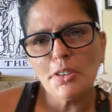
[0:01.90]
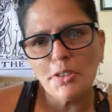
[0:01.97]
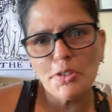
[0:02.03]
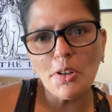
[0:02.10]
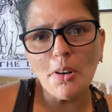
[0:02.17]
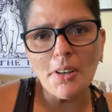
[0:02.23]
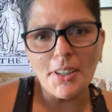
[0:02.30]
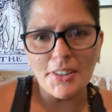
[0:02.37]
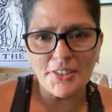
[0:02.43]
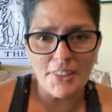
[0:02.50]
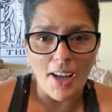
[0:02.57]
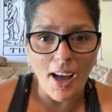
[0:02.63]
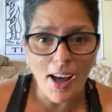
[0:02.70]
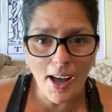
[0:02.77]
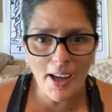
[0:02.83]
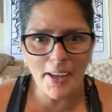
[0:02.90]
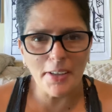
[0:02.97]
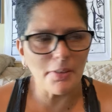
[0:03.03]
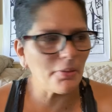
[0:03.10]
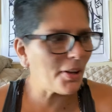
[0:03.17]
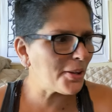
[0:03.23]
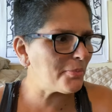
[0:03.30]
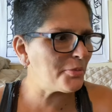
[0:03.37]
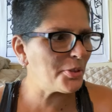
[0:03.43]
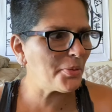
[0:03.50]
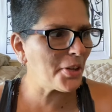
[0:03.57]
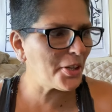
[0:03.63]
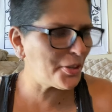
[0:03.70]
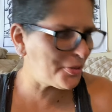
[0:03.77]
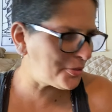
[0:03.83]
Taurus, hi, welcome to
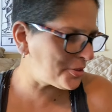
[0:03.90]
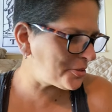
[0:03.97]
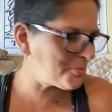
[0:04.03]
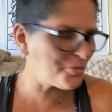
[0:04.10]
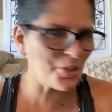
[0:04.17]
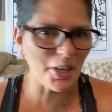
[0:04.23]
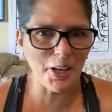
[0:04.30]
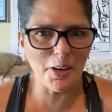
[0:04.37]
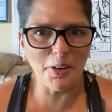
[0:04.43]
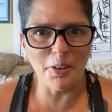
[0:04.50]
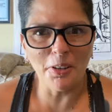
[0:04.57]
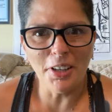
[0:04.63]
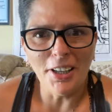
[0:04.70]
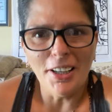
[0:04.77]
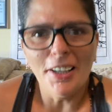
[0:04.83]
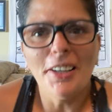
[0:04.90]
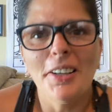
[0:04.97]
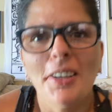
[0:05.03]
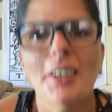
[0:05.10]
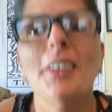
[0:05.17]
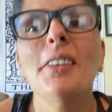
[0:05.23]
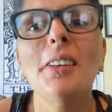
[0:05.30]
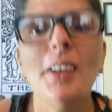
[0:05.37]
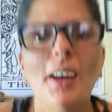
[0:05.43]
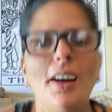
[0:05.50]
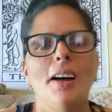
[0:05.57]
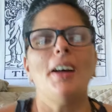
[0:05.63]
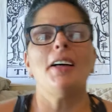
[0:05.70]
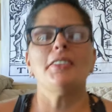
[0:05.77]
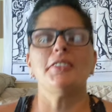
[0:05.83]
my YouTube channel,
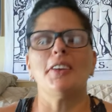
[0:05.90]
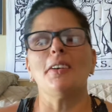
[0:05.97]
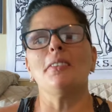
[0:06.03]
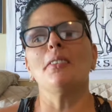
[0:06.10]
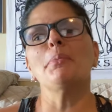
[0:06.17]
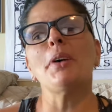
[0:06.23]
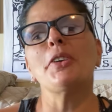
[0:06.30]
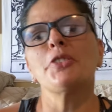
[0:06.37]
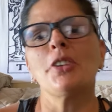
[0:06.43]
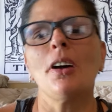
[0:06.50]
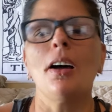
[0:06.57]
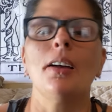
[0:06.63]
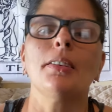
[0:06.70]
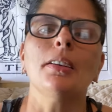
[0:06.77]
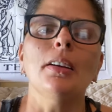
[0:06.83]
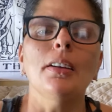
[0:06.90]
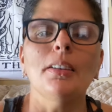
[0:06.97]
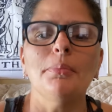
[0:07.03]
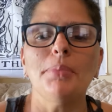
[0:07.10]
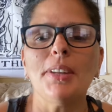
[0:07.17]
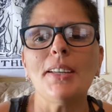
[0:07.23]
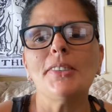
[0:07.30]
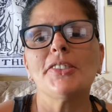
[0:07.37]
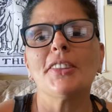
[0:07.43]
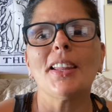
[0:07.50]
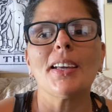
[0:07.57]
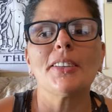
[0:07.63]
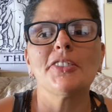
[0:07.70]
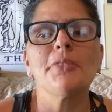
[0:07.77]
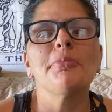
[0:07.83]
uh, Tarot by Jaune. Please
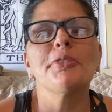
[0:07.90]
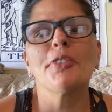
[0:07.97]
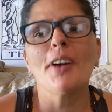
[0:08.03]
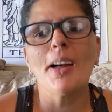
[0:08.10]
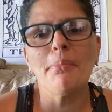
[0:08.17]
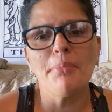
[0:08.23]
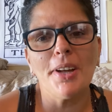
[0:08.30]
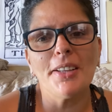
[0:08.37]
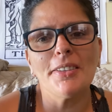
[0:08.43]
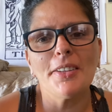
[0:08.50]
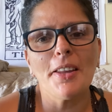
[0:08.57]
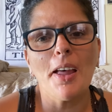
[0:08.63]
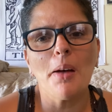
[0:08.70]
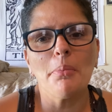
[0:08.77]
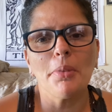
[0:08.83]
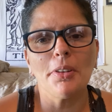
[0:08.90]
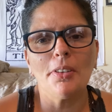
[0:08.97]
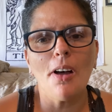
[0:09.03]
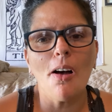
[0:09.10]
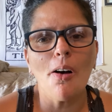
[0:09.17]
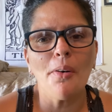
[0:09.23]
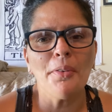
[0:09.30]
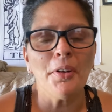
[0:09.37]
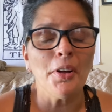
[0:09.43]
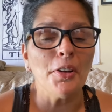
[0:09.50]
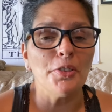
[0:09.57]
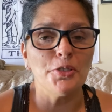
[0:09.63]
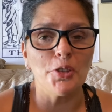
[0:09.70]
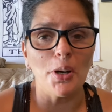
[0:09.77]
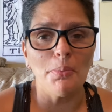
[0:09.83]
click subscribe button down below.
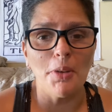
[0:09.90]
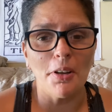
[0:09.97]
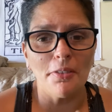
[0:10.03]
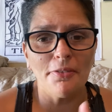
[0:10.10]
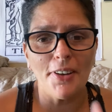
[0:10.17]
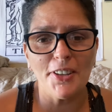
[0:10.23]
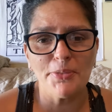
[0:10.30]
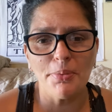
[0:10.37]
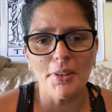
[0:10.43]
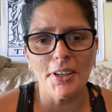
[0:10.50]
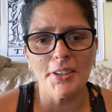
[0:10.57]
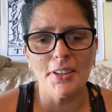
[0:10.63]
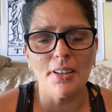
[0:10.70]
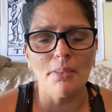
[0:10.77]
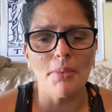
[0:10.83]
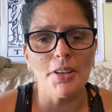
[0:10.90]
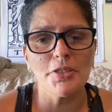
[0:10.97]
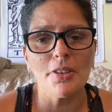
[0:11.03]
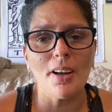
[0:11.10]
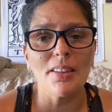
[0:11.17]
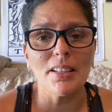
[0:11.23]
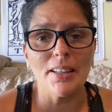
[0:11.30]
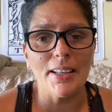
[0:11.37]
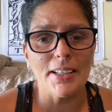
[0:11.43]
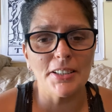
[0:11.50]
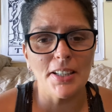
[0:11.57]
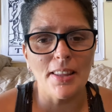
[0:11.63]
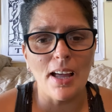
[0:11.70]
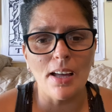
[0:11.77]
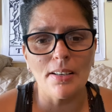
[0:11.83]
Join me on Facebook at Tarot by Jaune. The link
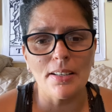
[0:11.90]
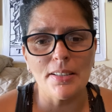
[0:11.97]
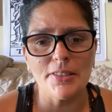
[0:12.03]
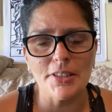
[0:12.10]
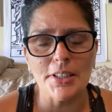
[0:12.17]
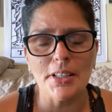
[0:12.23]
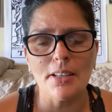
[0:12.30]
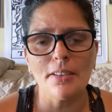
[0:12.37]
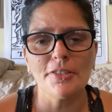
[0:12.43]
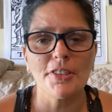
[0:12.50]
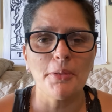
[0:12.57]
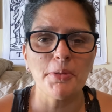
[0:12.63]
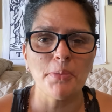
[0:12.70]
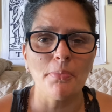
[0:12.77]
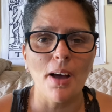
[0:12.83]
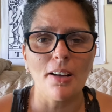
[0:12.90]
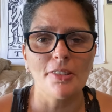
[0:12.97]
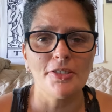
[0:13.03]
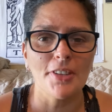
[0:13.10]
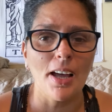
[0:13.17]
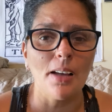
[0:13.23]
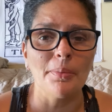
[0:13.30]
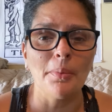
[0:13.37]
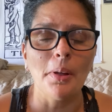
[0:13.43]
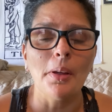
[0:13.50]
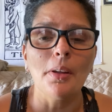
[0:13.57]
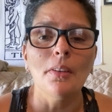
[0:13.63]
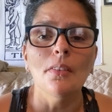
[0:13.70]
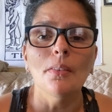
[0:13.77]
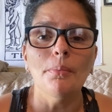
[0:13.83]
to that is in the description box down
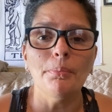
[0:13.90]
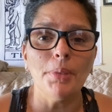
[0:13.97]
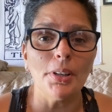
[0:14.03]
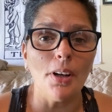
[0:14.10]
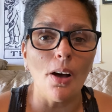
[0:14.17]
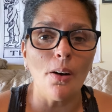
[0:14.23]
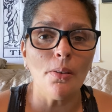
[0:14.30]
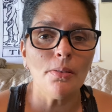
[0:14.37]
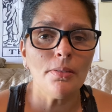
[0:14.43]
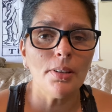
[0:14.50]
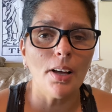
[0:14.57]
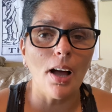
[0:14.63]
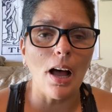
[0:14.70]
below.